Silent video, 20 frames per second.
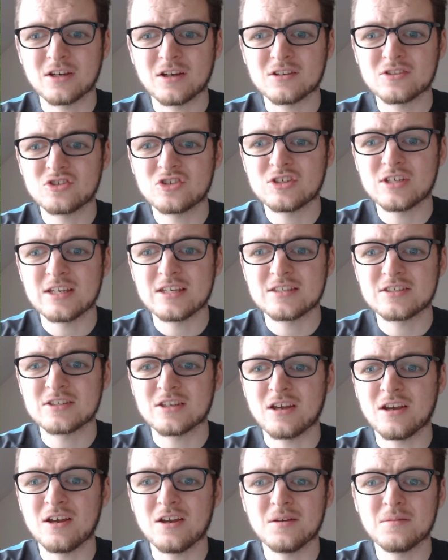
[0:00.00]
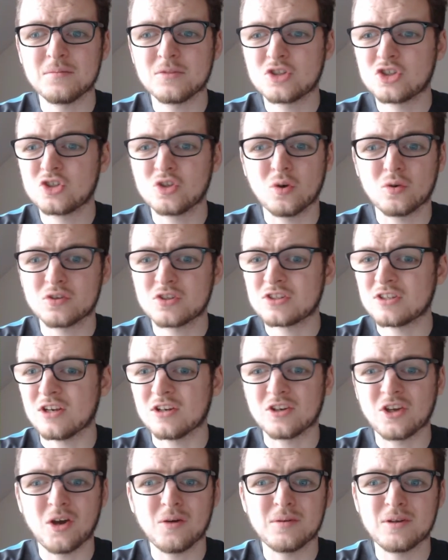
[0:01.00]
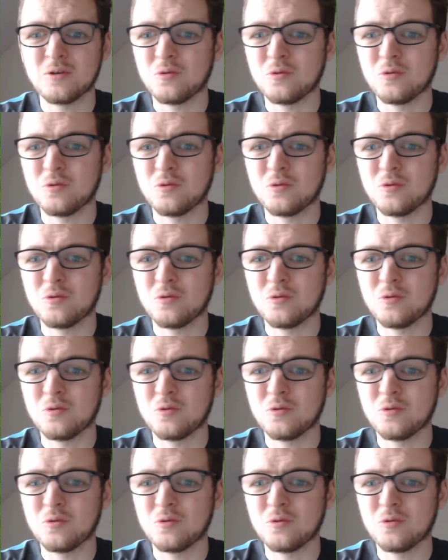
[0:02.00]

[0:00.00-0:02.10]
Yeah, Hudson-Odoi,